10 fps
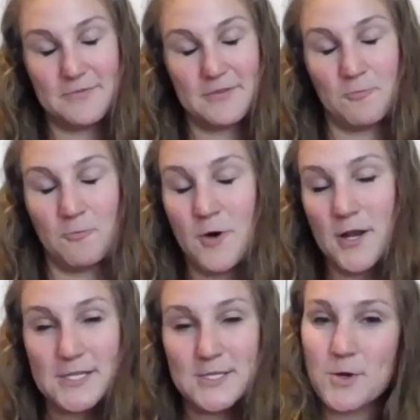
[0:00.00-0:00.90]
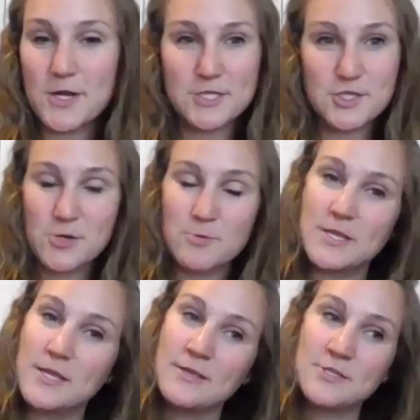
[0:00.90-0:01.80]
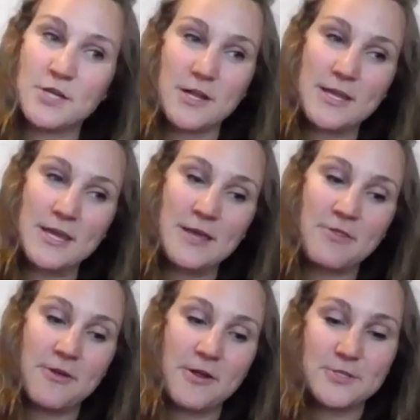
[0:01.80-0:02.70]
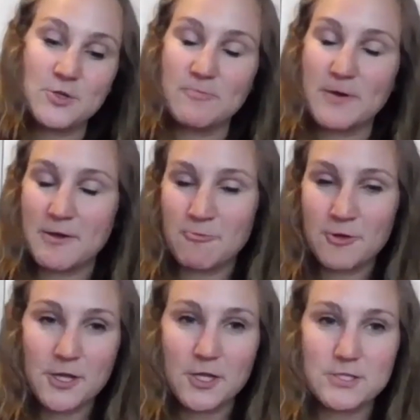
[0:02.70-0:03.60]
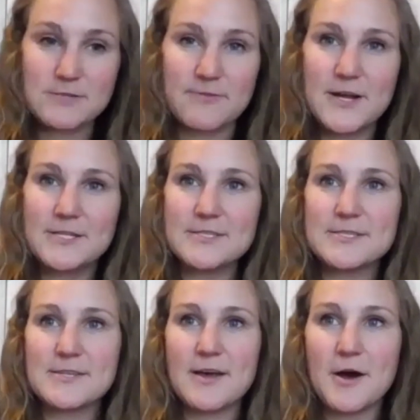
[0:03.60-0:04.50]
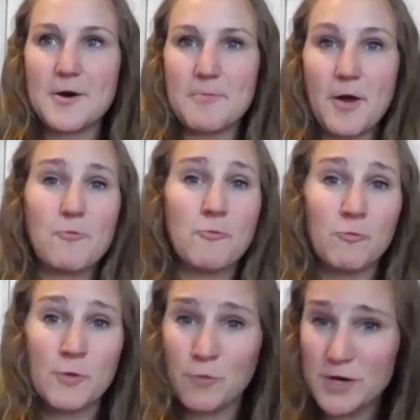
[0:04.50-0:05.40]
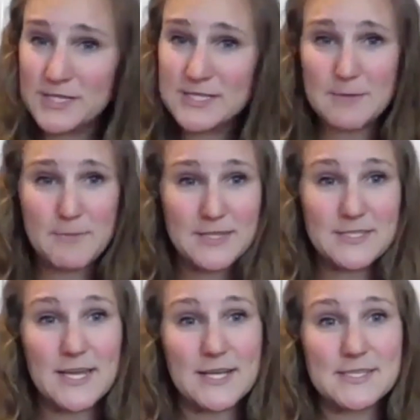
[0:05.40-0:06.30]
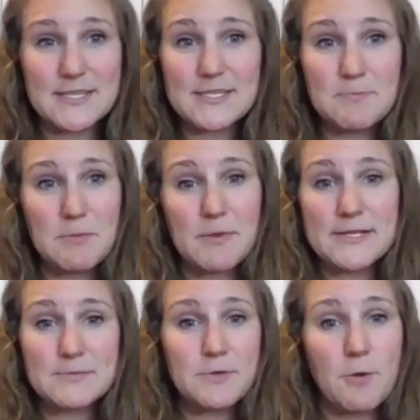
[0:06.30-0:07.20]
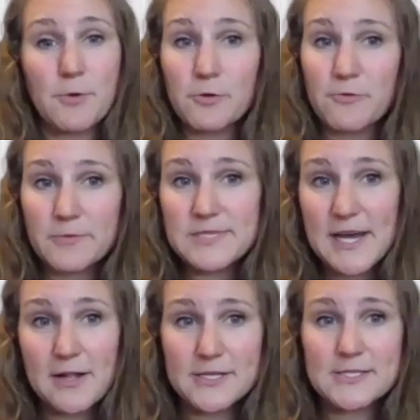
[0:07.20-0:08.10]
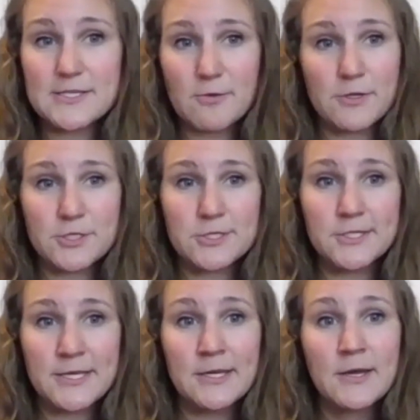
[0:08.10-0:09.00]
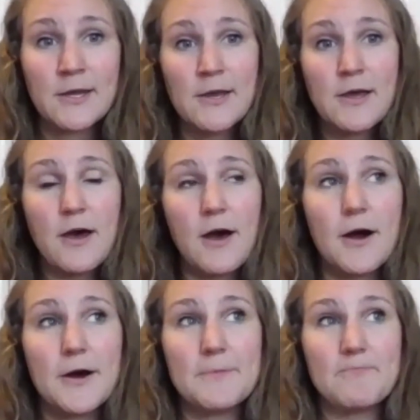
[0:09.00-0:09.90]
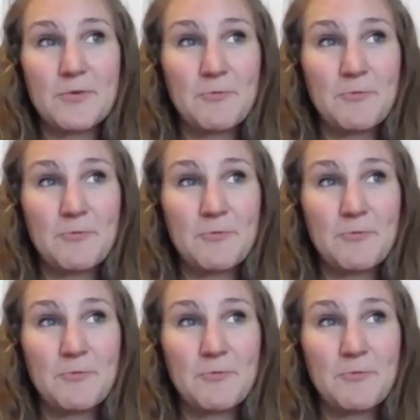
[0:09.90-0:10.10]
wanted to work in Sean and Keith. They're two of my really close friends. We wanted to get back to Texas. Me and my husband are both from Dallas originally. And